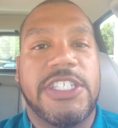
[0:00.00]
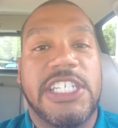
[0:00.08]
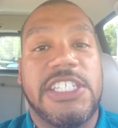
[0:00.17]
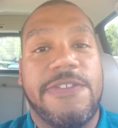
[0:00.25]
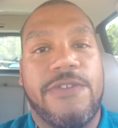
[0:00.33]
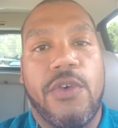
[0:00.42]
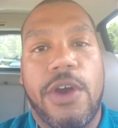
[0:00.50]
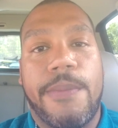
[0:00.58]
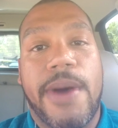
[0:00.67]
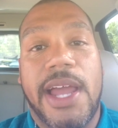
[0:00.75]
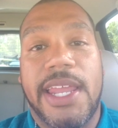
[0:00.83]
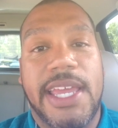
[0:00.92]
64
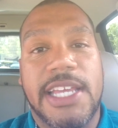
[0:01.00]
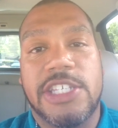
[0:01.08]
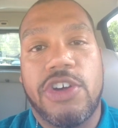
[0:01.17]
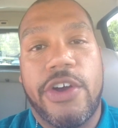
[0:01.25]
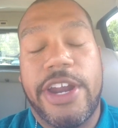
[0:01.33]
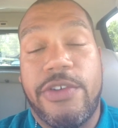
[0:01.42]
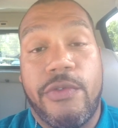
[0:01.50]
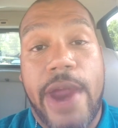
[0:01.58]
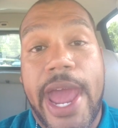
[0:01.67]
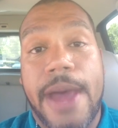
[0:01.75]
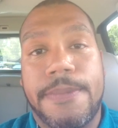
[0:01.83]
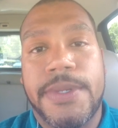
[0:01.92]
Impala is already
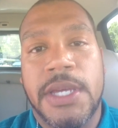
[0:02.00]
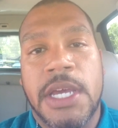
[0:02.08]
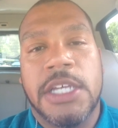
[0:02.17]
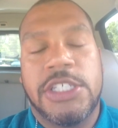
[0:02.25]
wrapped,